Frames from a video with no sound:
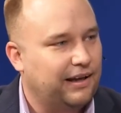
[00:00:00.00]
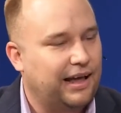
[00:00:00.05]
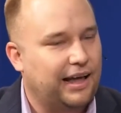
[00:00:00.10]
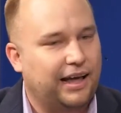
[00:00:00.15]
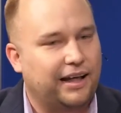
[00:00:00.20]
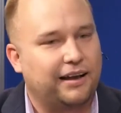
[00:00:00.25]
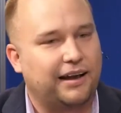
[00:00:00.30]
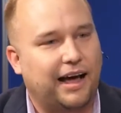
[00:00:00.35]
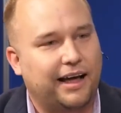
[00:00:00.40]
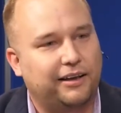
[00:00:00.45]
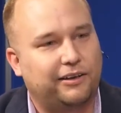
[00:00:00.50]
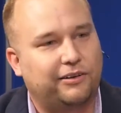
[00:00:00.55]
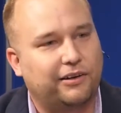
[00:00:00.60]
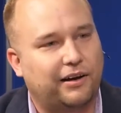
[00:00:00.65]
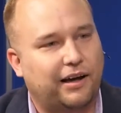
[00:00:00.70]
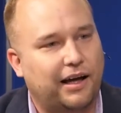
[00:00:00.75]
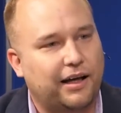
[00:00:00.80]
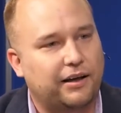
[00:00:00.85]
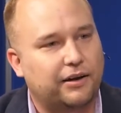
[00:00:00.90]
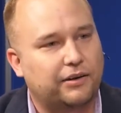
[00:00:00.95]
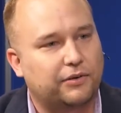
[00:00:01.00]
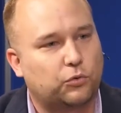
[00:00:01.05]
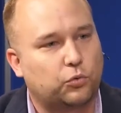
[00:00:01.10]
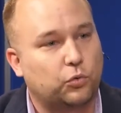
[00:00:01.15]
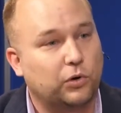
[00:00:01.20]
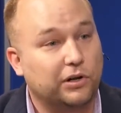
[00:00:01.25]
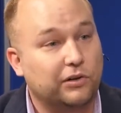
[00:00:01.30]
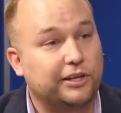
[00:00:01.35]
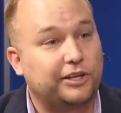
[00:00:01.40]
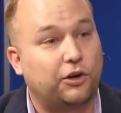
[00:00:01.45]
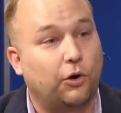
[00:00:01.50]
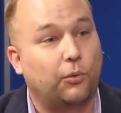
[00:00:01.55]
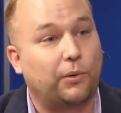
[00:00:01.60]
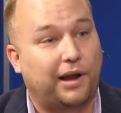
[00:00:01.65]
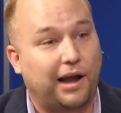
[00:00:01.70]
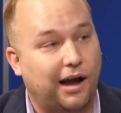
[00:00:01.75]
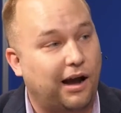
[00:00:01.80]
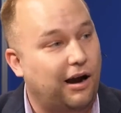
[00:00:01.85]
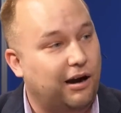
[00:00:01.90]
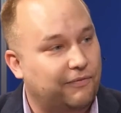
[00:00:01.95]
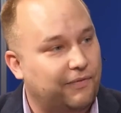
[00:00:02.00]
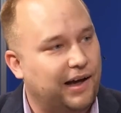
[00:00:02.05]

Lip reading: And I really don't care